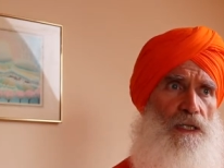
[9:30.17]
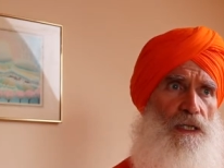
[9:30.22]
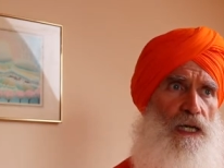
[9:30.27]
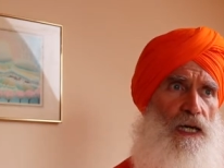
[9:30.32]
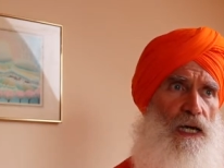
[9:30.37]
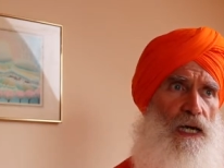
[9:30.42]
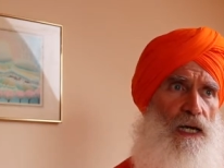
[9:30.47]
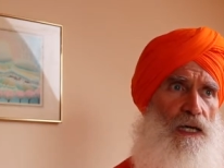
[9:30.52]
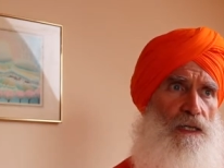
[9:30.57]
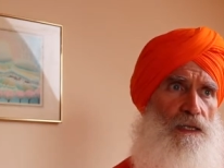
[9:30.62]
it
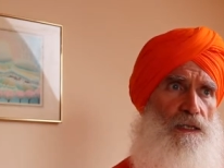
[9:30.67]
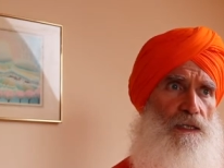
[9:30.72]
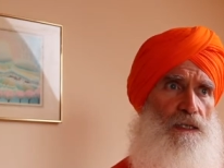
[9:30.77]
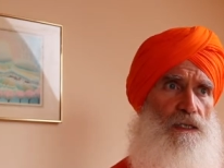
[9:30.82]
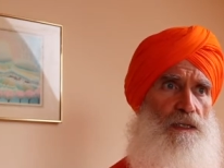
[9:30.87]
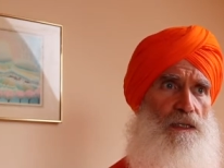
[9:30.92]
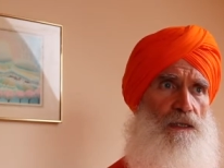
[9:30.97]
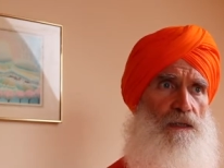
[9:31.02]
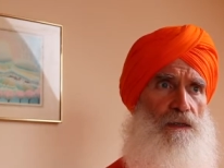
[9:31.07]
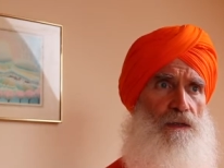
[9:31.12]

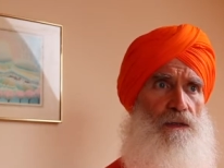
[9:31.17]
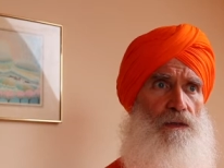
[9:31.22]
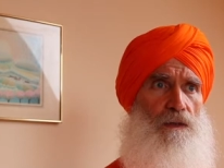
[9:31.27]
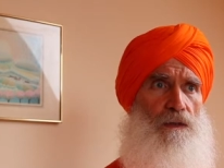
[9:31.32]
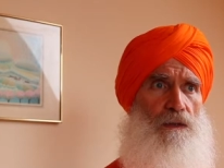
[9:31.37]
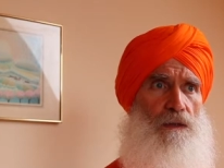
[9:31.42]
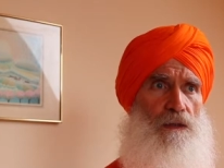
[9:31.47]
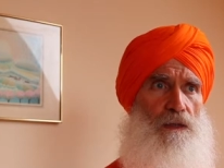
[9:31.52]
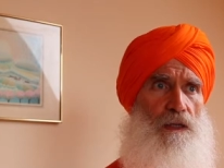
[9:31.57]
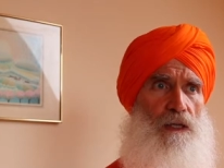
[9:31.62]
as
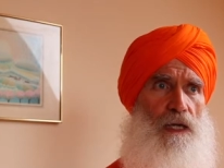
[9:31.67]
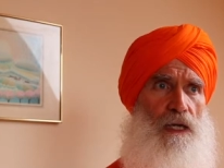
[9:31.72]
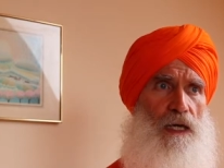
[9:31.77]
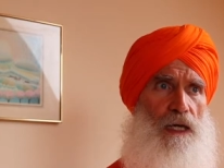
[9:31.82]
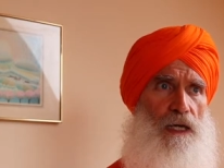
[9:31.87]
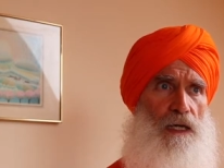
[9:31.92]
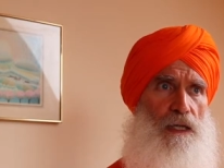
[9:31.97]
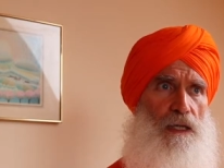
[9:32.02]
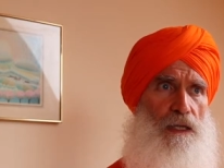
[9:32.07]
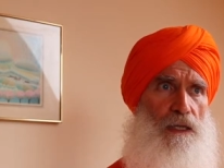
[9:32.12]

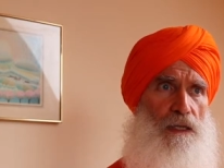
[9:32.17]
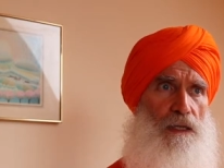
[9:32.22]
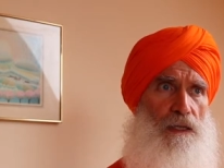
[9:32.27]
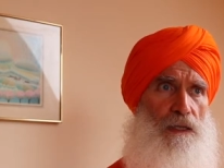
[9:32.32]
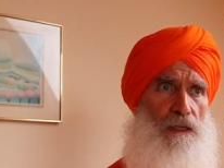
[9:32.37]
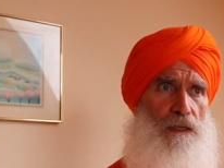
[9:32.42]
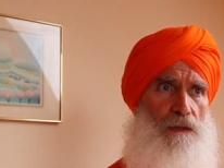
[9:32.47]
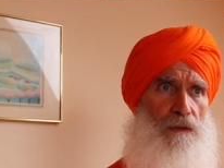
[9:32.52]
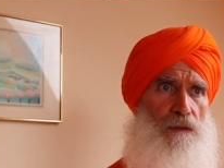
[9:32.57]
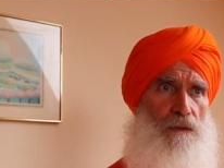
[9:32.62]

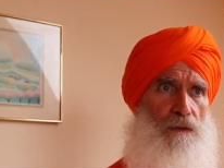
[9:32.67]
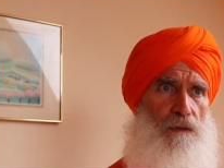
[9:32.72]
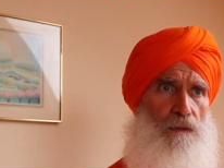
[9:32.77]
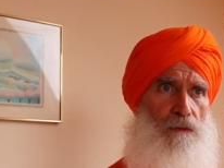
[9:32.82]
a